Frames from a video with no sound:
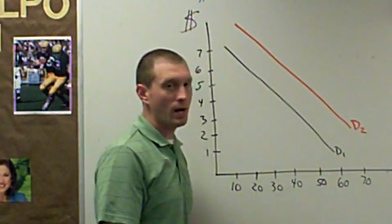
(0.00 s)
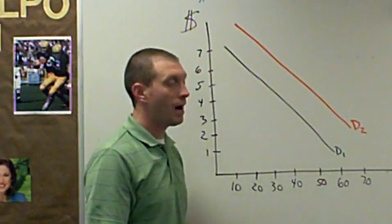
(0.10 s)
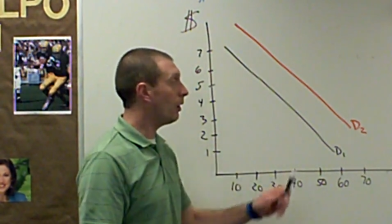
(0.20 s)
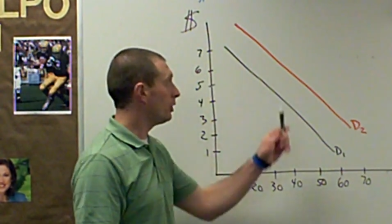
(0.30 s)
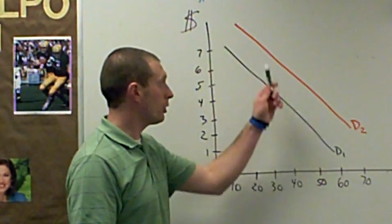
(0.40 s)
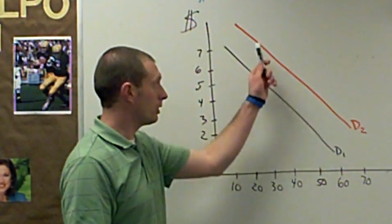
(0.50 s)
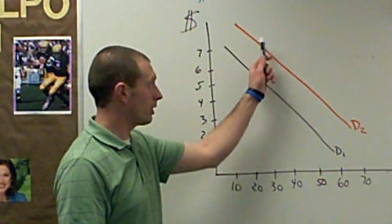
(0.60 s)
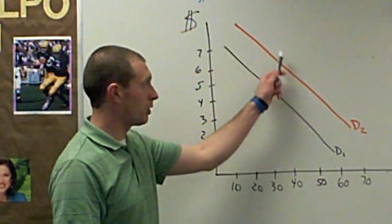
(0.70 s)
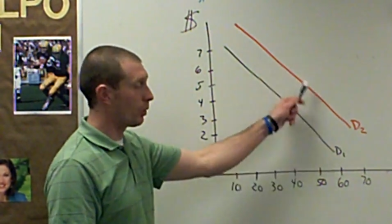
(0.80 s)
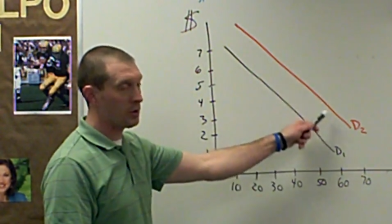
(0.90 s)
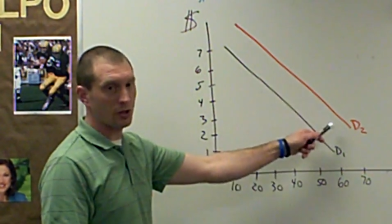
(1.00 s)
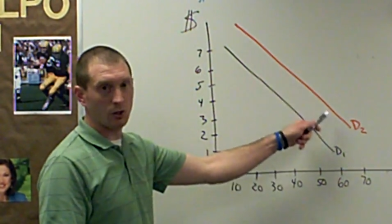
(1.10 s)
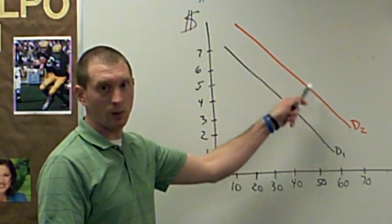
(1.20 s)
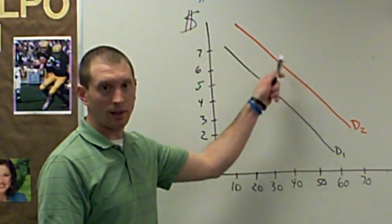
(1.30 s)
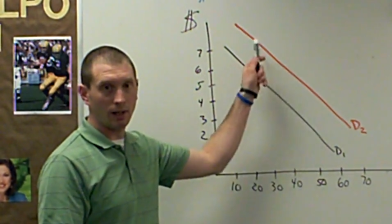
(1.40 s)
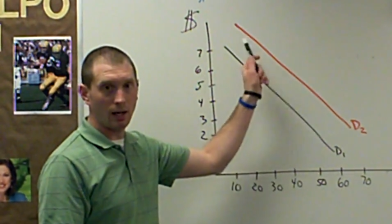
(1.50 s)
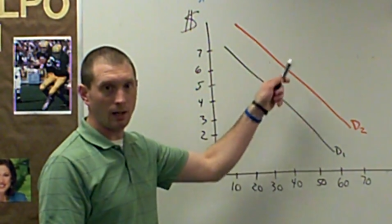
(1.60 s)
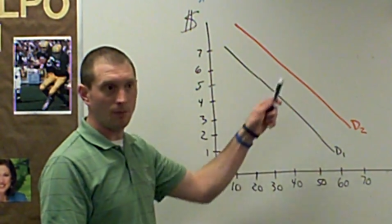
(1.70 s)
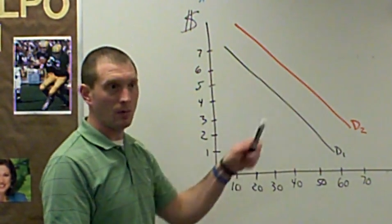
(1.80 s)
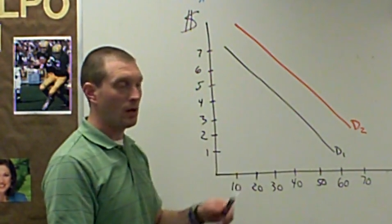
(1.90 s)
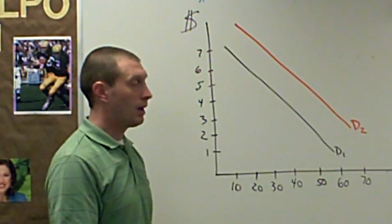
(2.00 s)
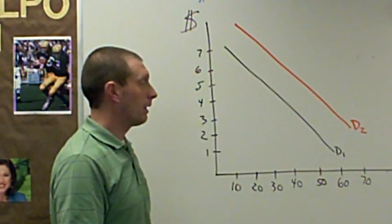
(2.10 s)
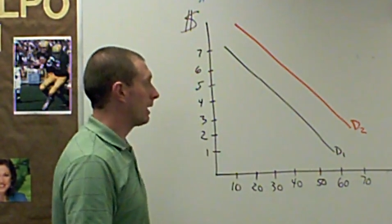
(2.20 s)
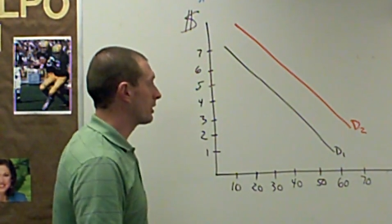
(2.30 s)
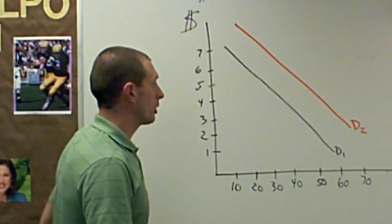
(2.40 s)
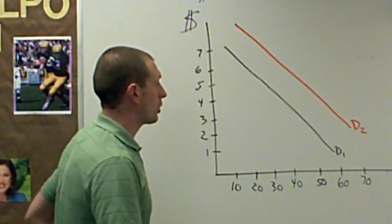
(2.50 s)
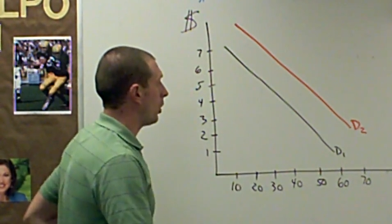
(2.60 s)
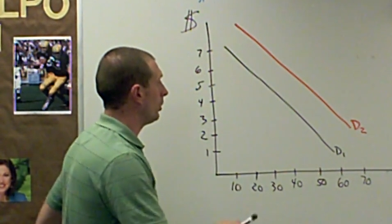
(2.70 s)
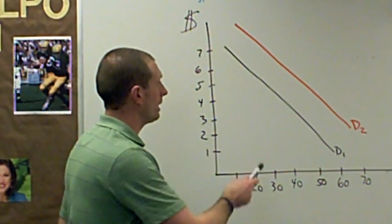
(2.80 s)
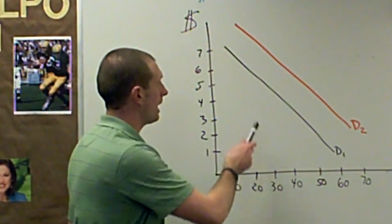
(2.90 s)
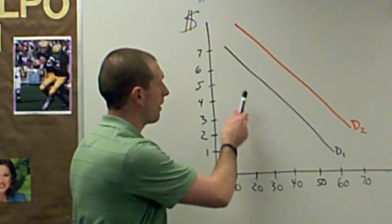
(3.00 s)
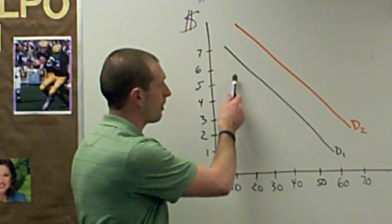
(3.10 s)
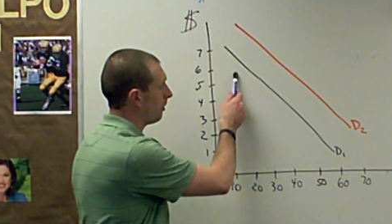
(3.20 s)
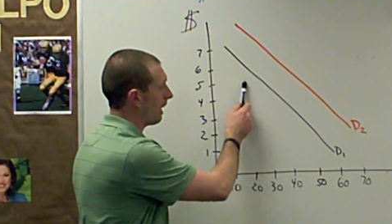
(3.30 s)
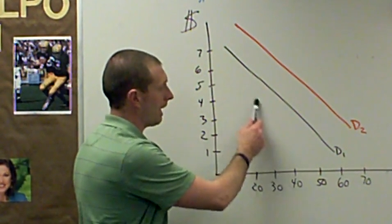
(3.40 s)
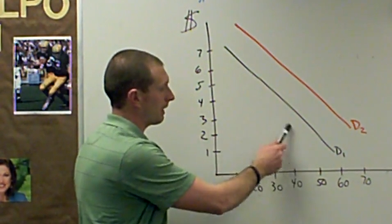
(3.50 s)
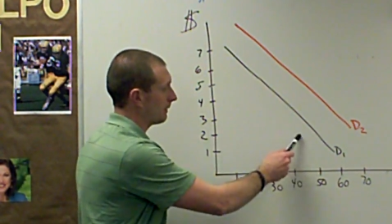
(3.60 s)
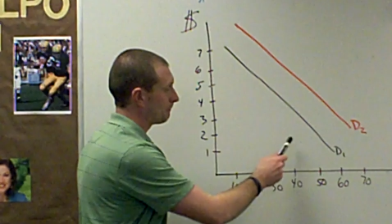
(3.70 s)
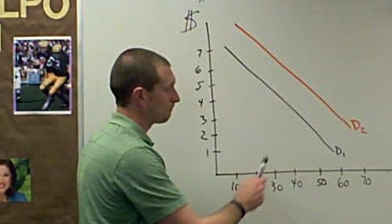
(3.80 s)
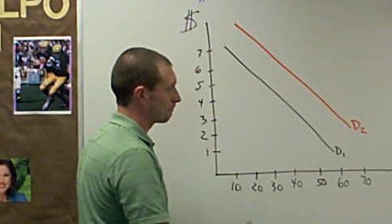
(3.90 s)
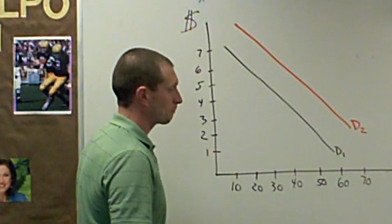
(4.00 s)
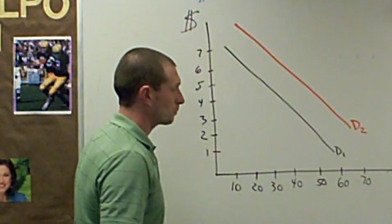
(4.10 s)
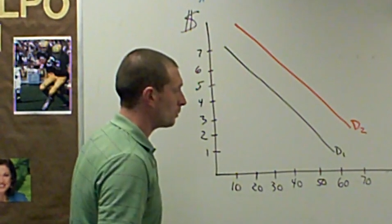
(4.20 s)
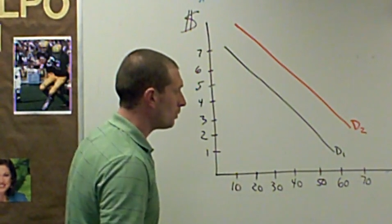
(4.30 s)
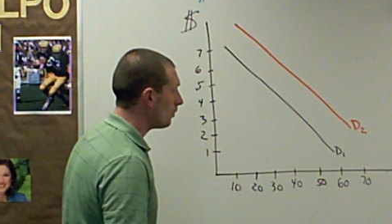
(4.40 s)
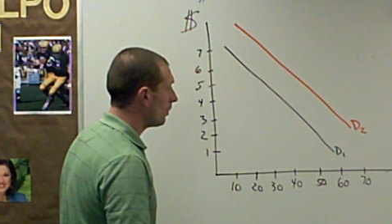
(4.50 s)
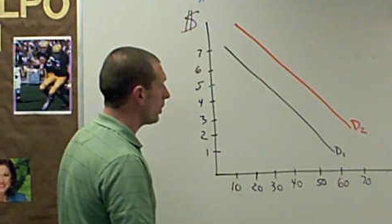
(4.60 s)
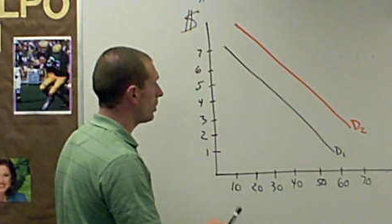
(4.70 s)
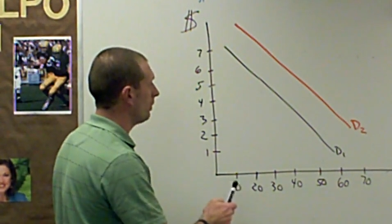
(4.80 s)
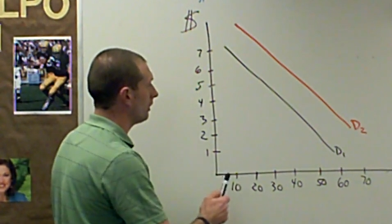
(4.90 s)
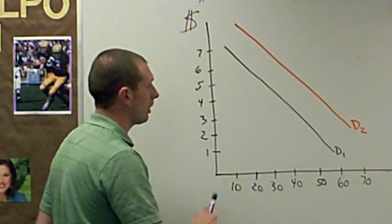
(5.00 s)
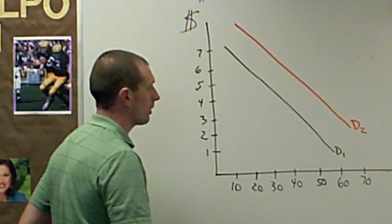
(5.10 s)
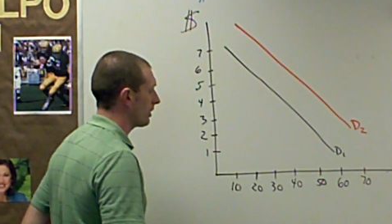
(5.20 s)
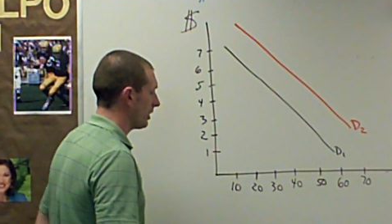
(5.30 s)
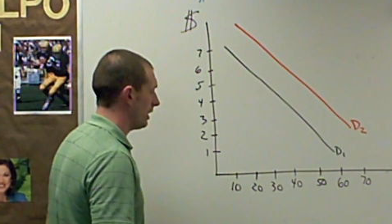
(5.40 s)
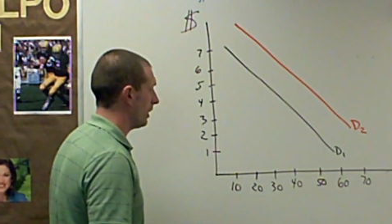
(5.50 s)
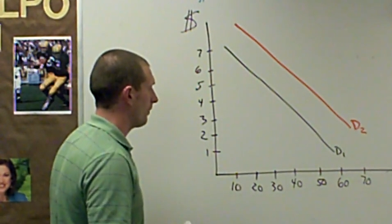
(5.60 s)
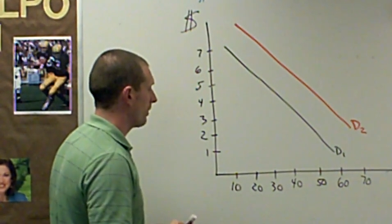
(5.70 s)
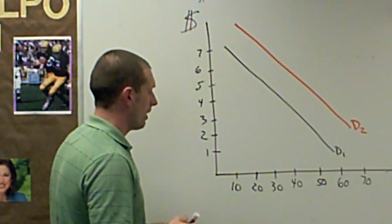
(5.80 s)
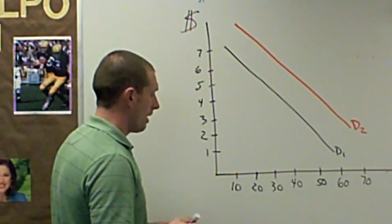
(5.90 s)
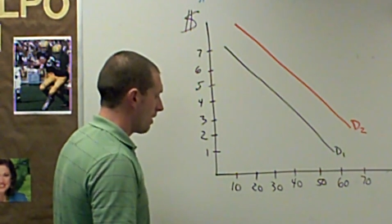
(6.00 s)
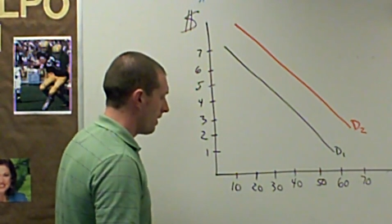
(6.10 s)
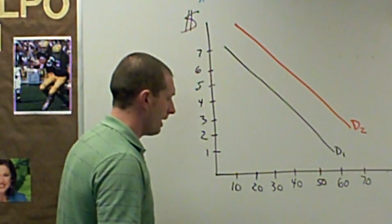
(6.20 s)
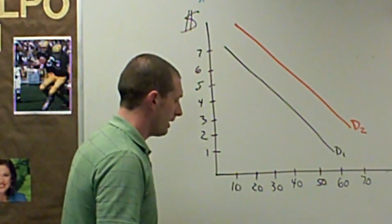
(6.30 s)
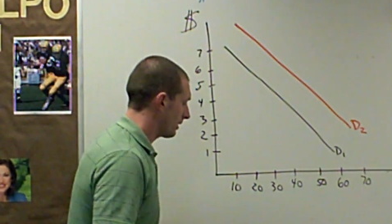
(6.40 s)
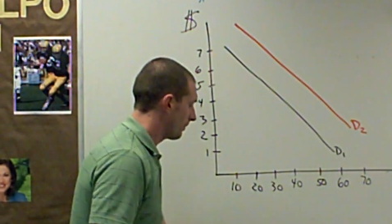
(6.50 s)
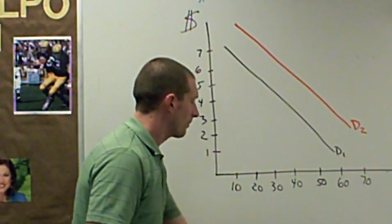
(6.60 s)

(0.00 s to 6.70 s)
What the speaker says: now you can ignore this red line. Let's look only at the black. You'll notice here that